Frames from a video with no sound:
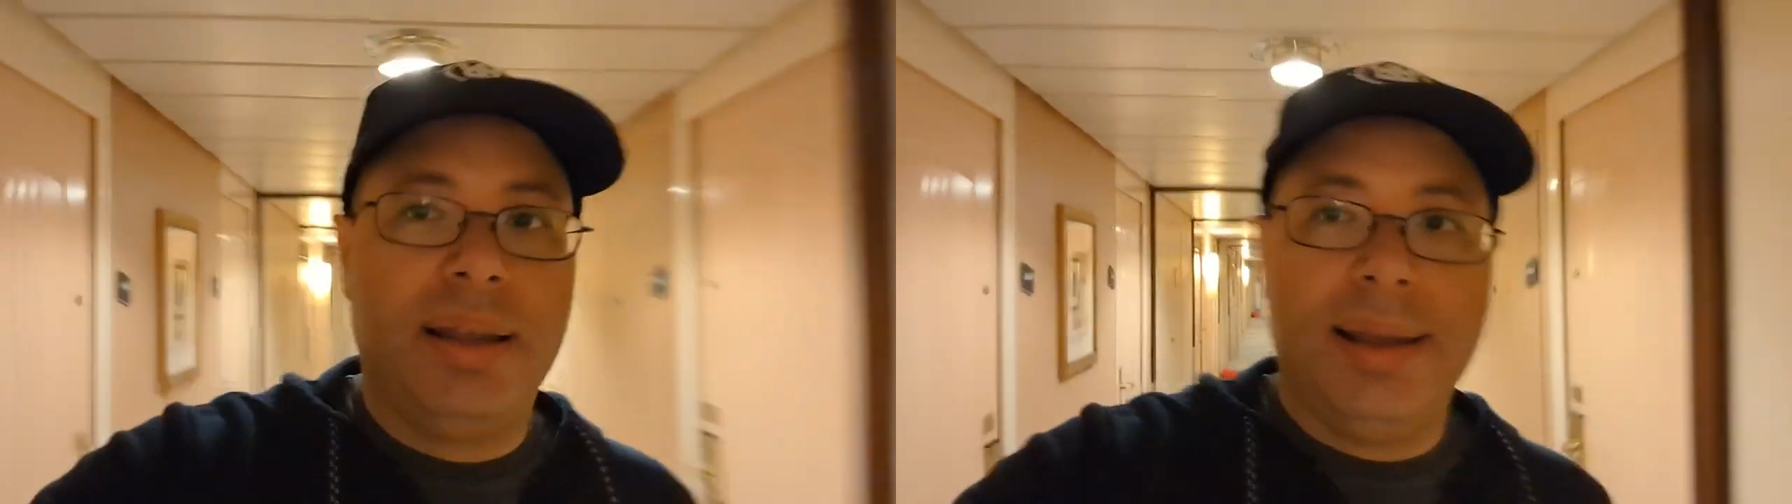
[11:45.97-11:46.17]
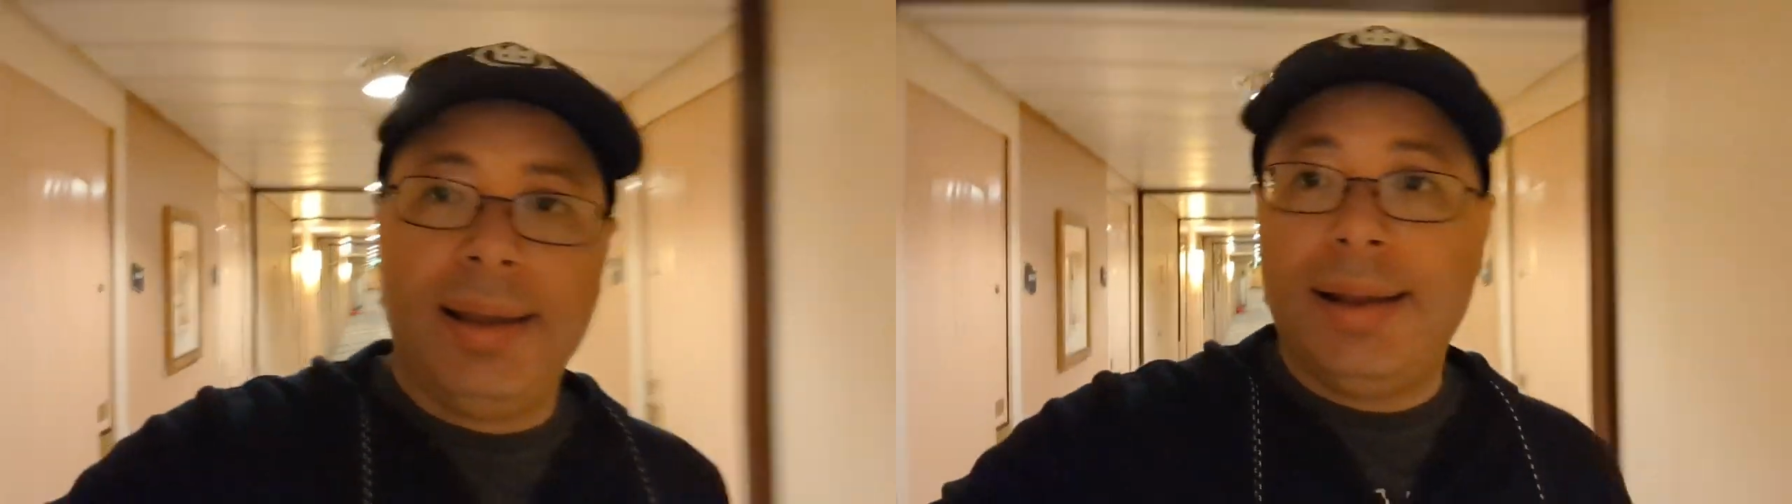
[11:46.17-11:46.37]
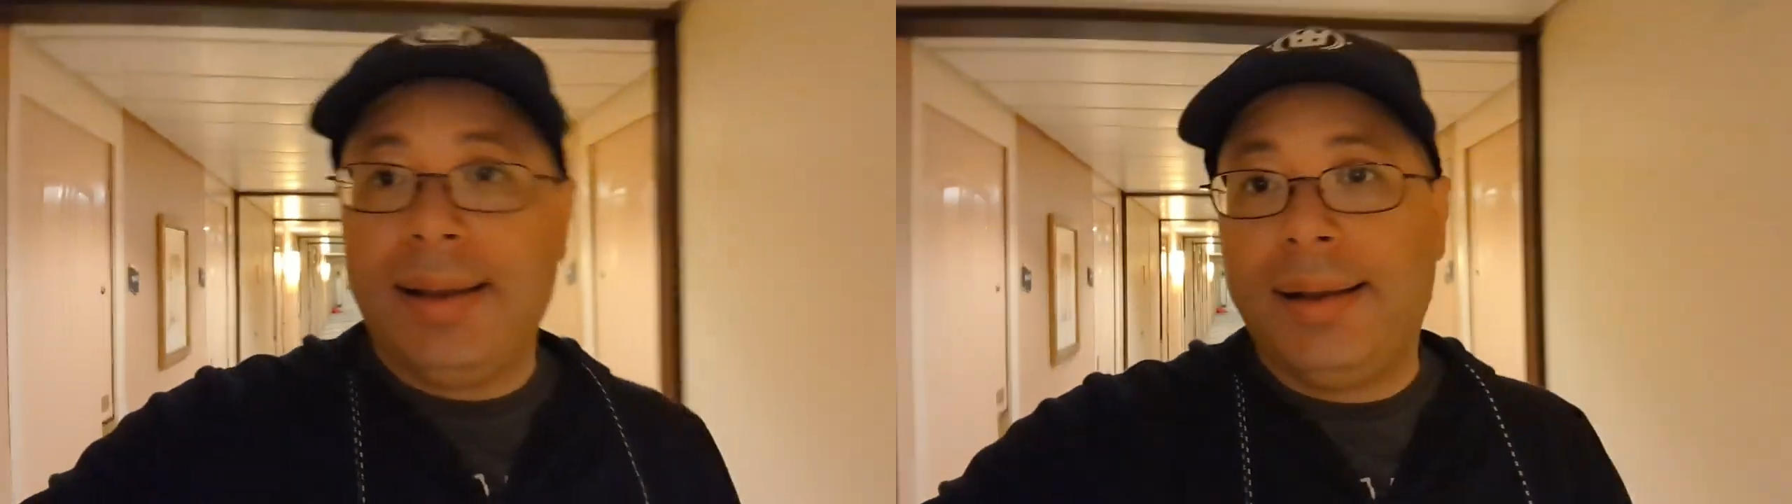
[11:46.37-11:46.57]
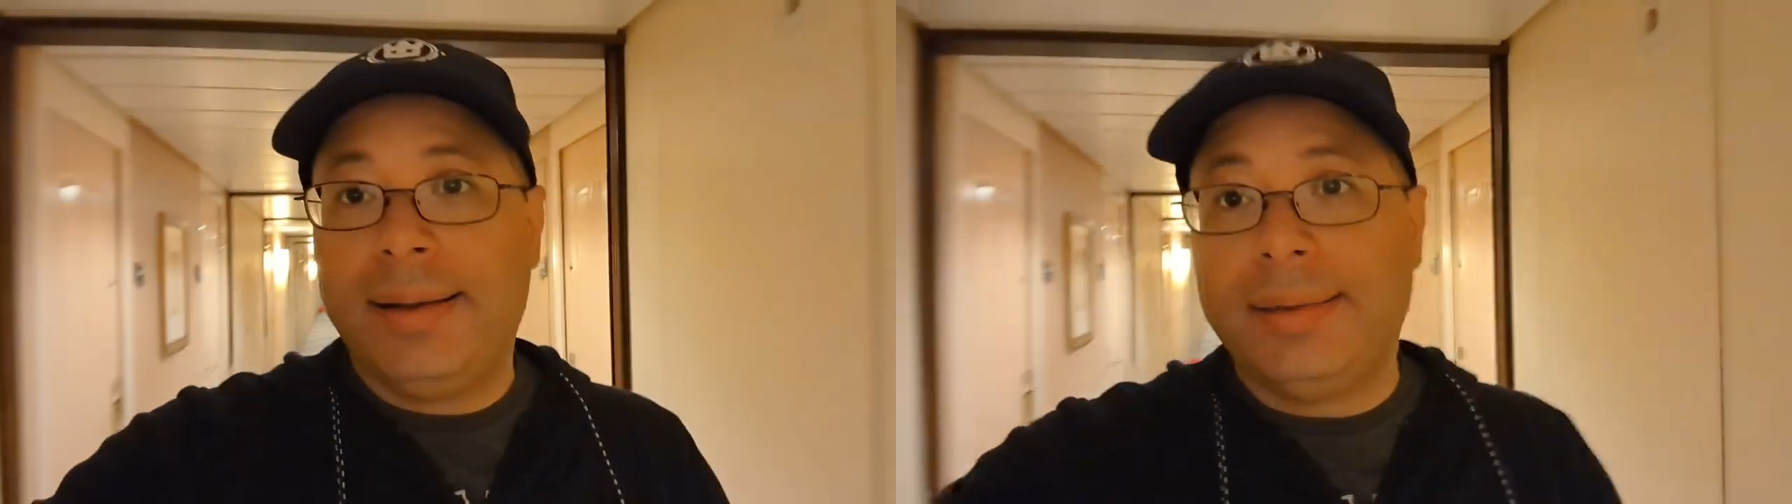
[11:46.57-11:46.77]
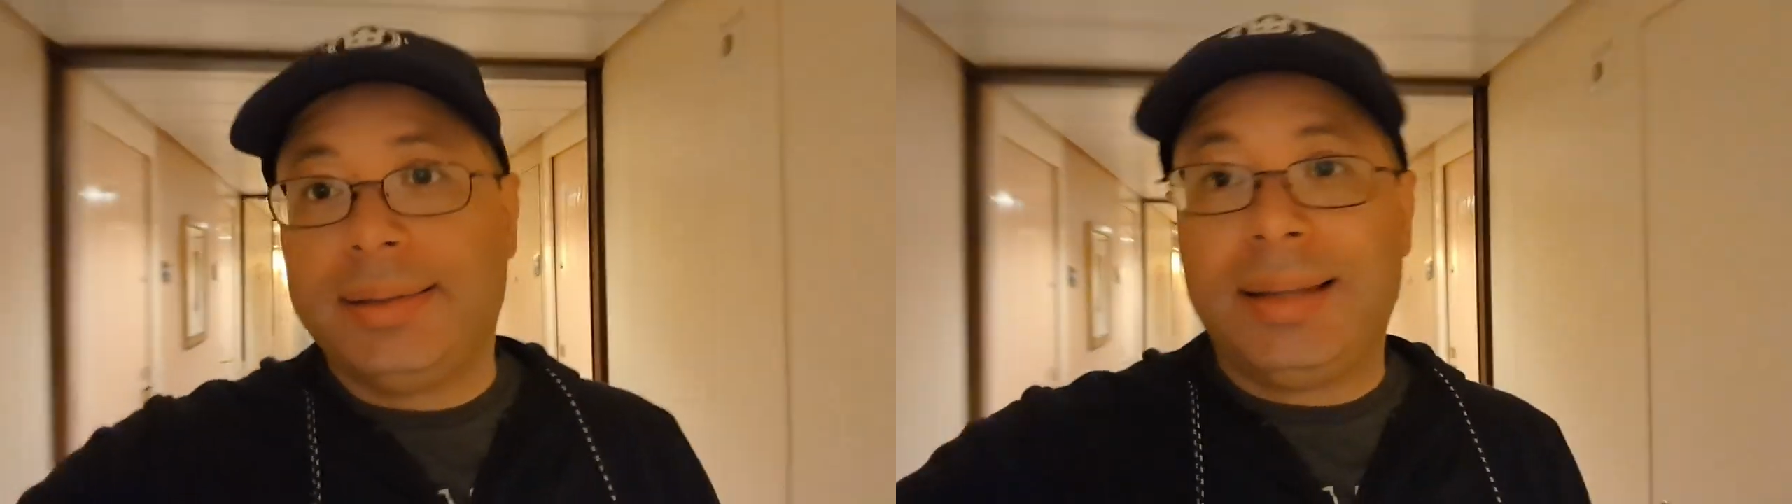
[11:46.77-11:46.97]

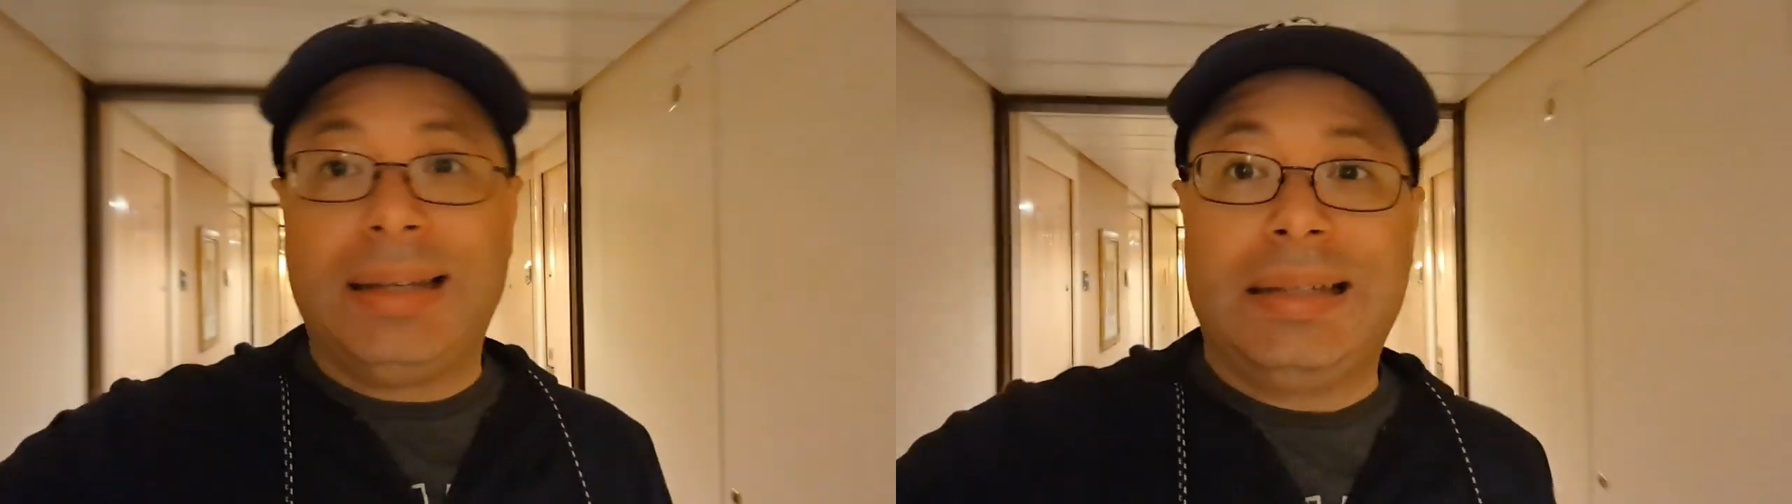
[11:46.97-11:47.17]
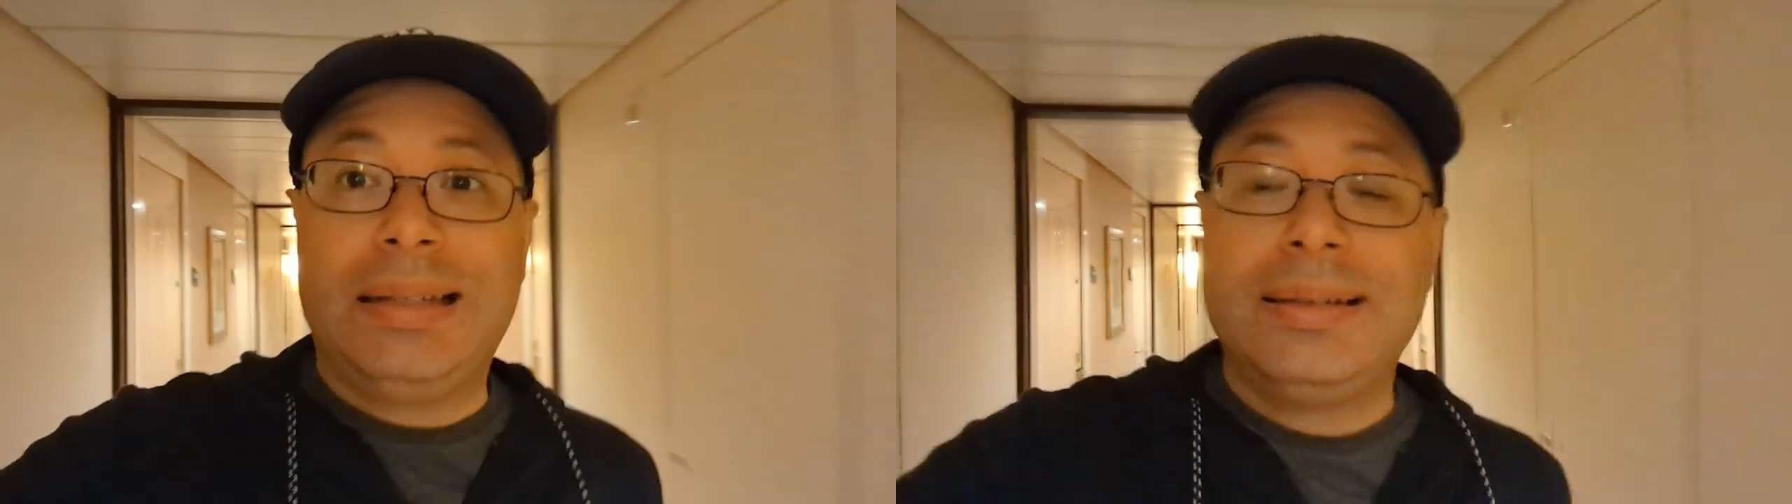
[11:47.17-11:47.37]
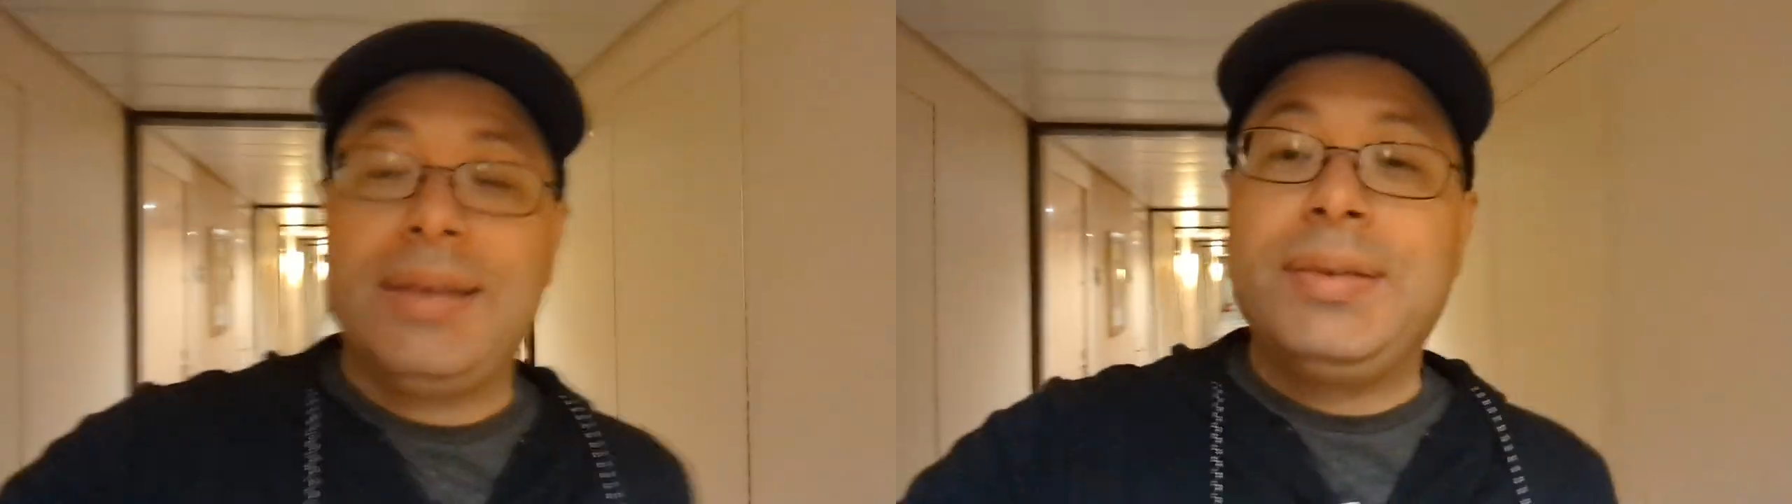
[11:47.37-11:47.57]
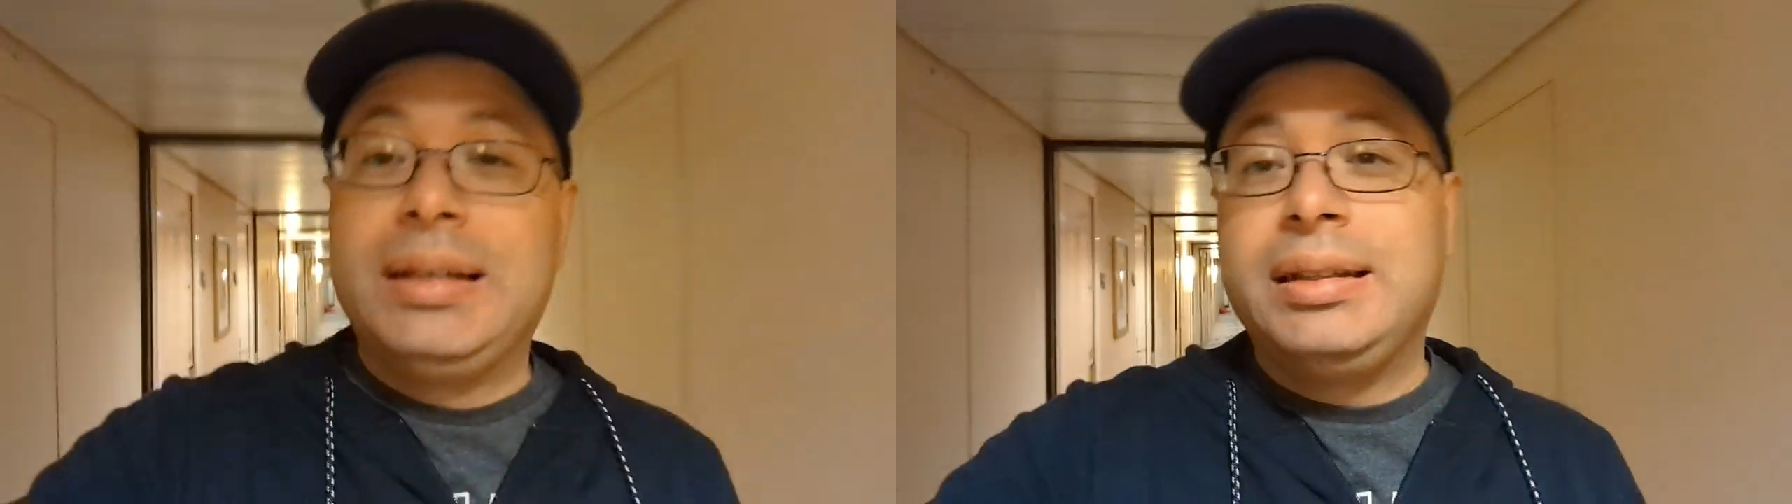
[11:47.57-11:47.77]
and they still haven't